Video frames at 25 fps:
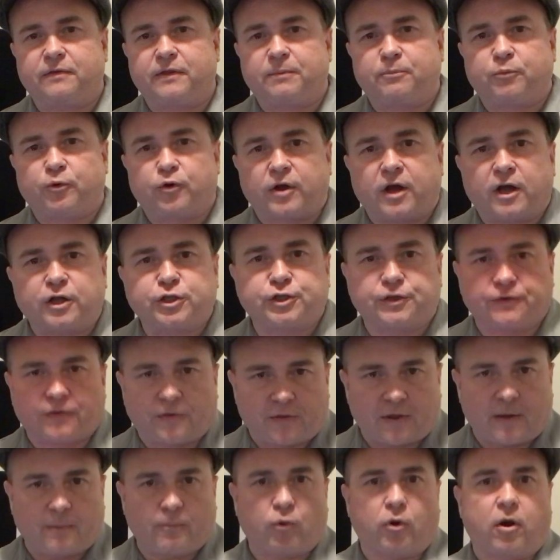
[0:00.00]
production that
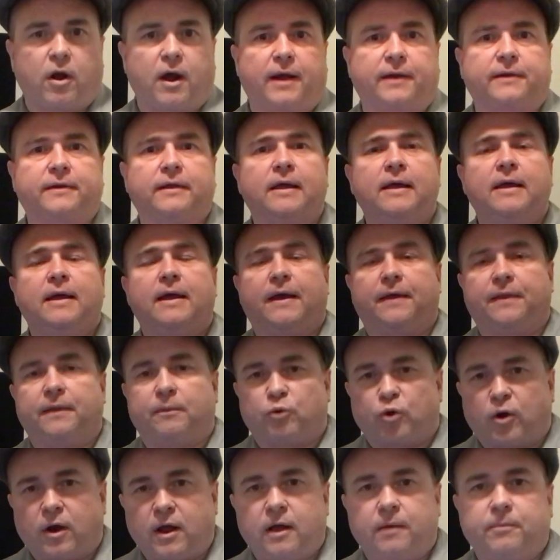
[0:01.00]
they brought and the
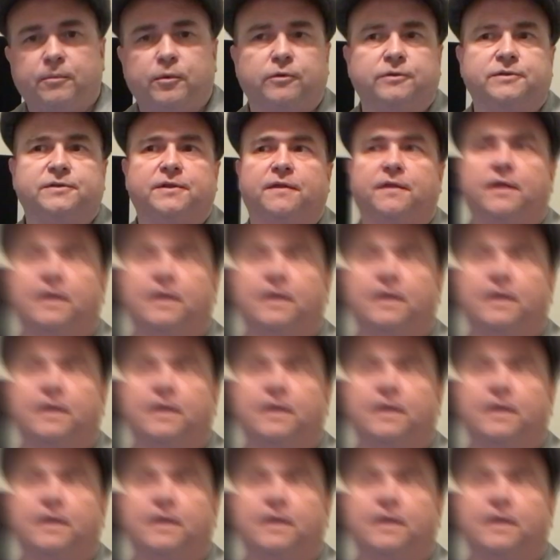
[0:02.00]
morale boost that